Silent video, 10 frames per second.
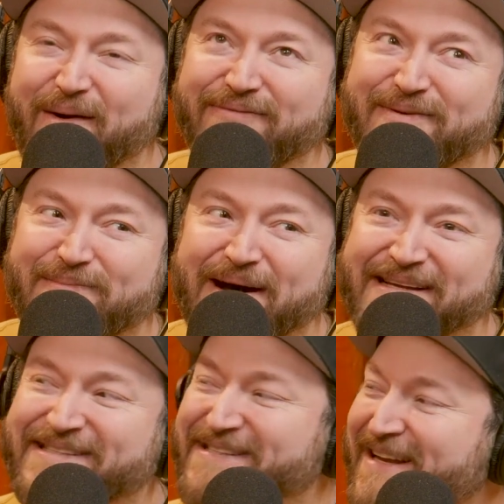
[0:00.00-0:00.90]
of the
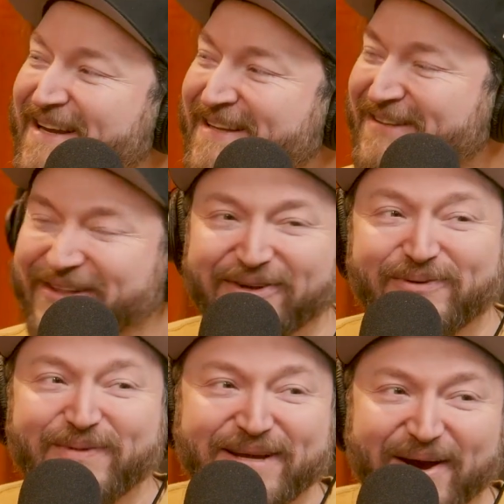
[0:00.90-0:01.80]
bus
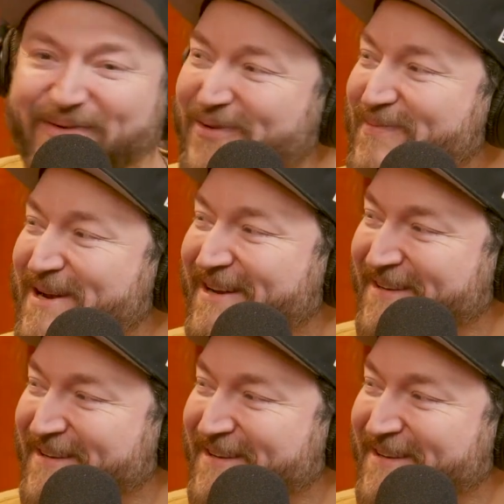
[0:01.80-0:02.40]
looming over me.